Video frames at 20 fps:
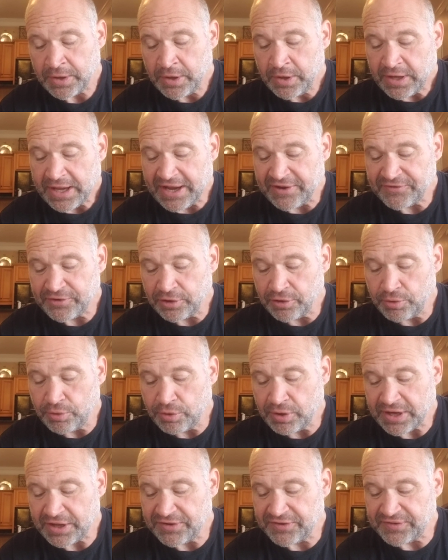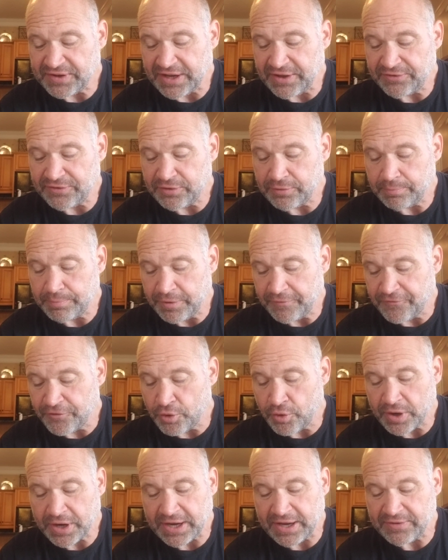As the Lord had said
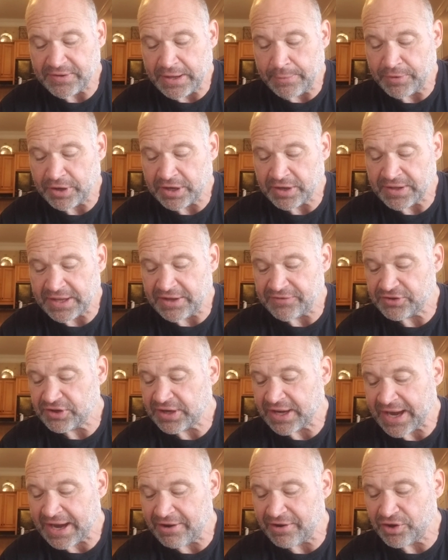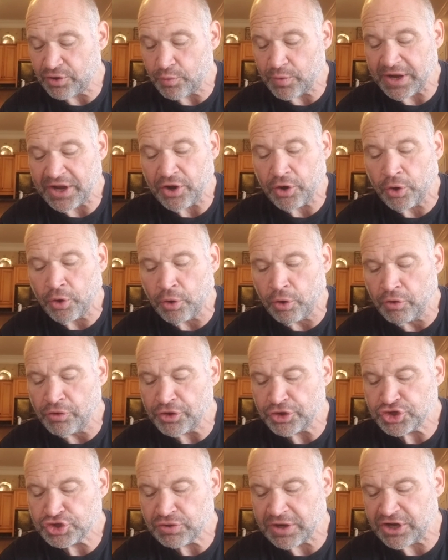beforehand, Nebuchadnezzar carried away all
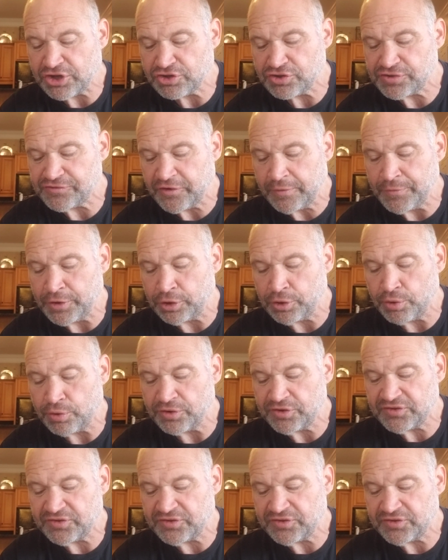the treasures from the Lord's